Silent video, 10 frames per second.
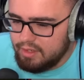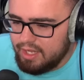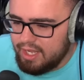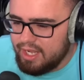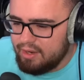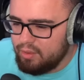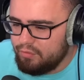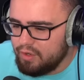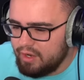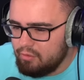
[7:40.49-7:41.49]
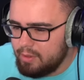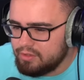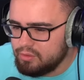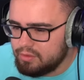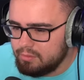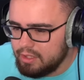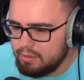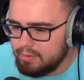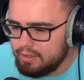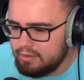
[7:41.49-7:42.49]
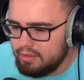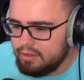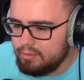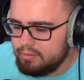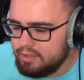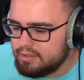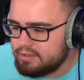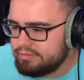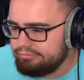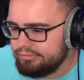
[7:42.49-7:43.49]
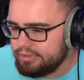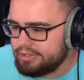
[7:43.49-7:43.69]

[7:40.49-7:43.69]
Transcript: I don't know if you're gonna have a better suit than me, but, you know, it's worth a